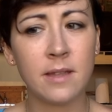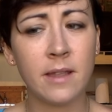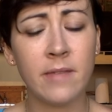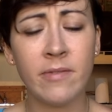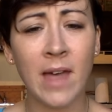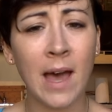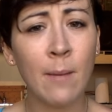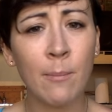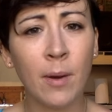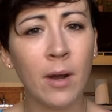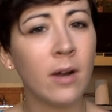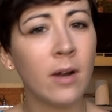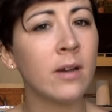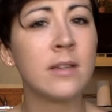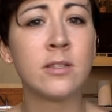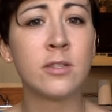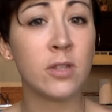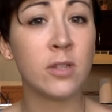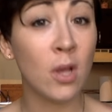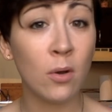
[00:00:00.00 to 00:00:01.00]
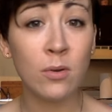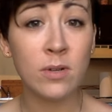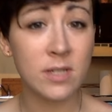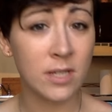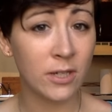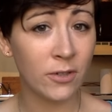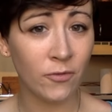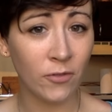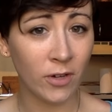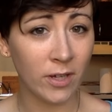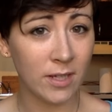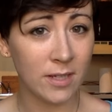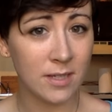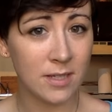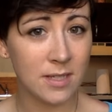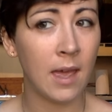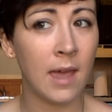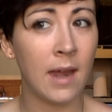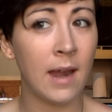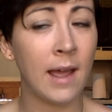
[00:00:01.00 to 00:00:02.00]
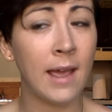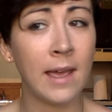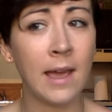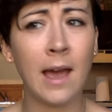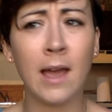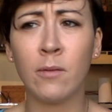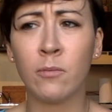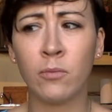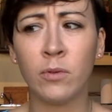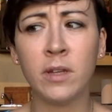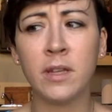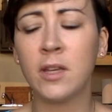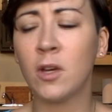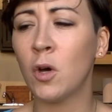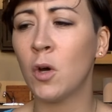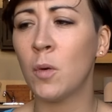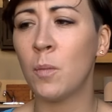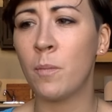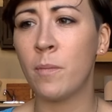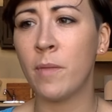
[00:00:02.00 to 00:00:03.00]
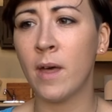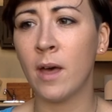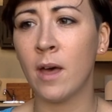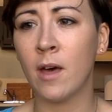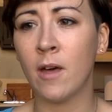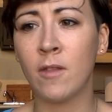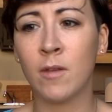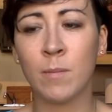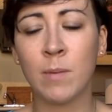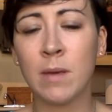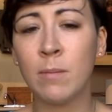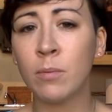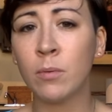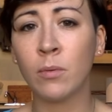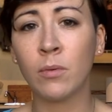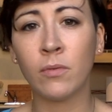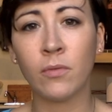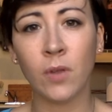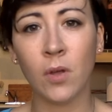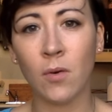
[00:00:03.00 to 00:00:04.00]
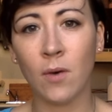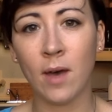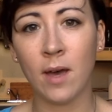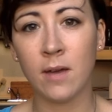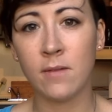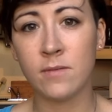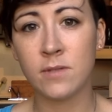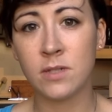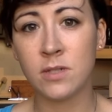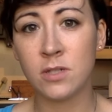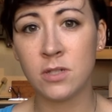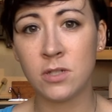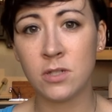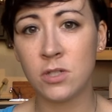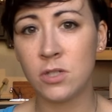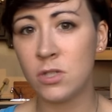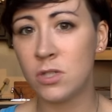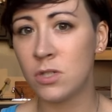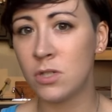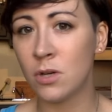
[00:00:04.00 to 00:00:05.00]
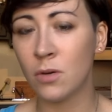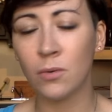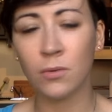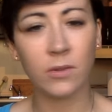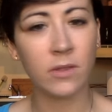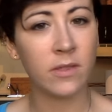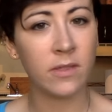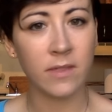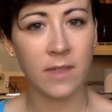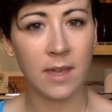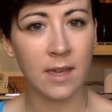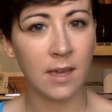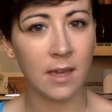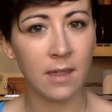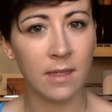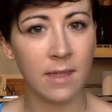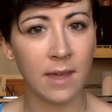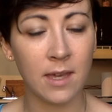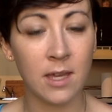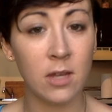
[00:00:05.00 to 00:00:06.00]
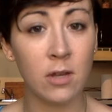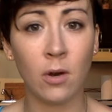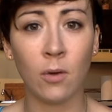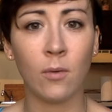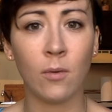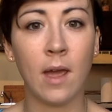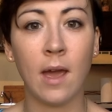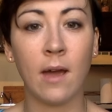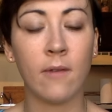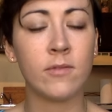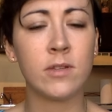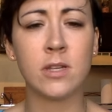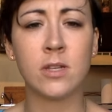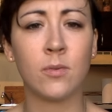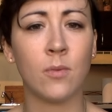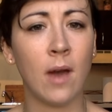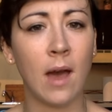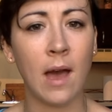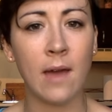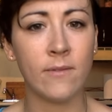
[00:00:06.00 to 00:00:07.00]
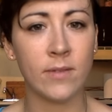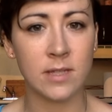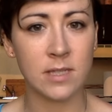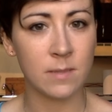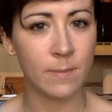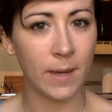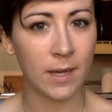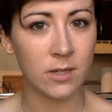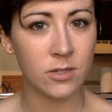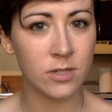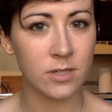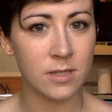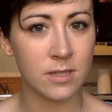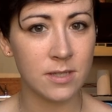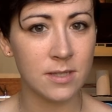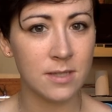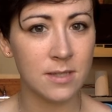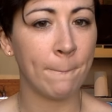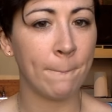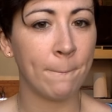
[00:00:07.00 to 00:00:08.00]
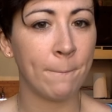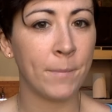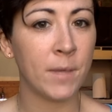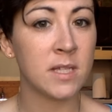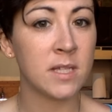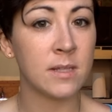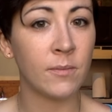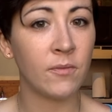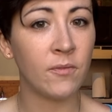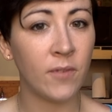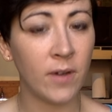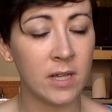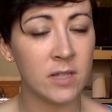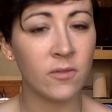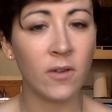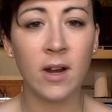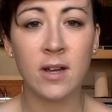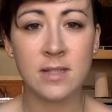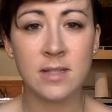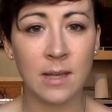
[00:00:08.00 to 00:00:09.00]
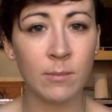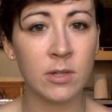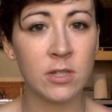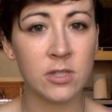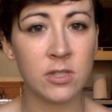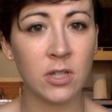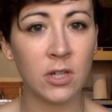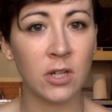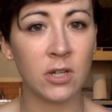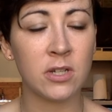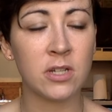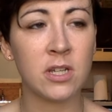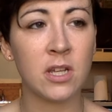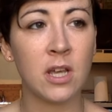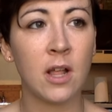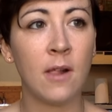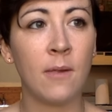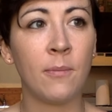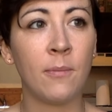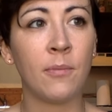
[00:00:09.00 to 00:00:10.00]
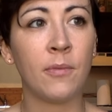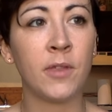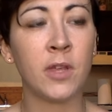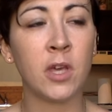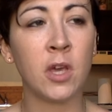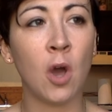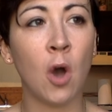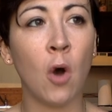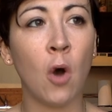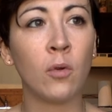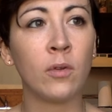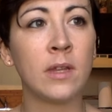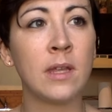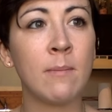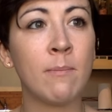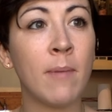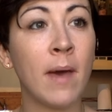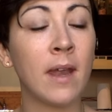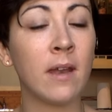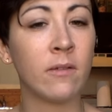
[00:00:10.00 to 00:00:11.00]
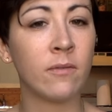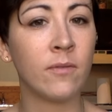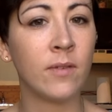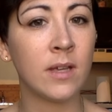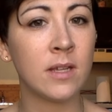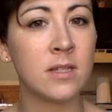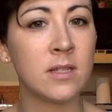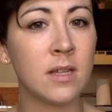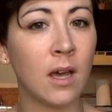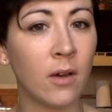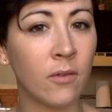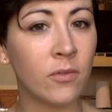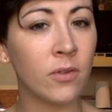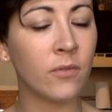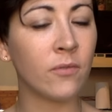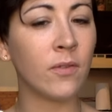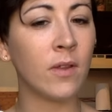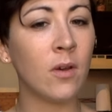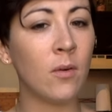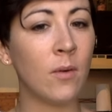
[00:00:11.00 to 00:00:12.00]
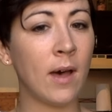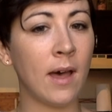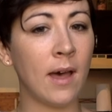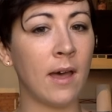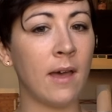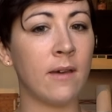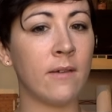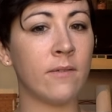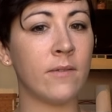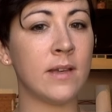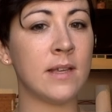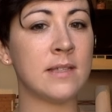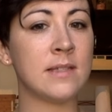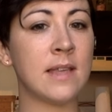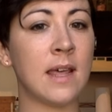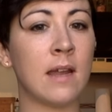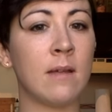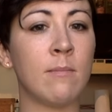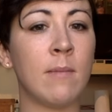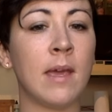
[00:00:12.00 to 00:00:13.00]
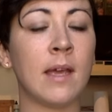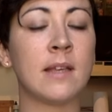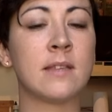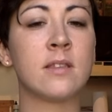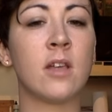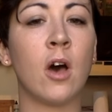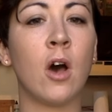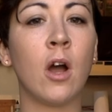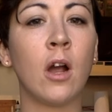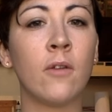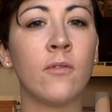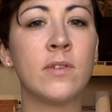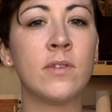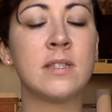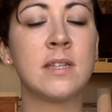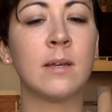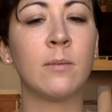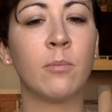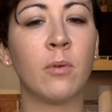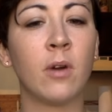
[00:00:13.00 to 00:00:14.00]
That part is no different. And I really hope that other people with flow hives don't think that you don't have to do hive inspections. Because as far as I'm concerned, the only benefit of the flow hive is that it makes the harvesting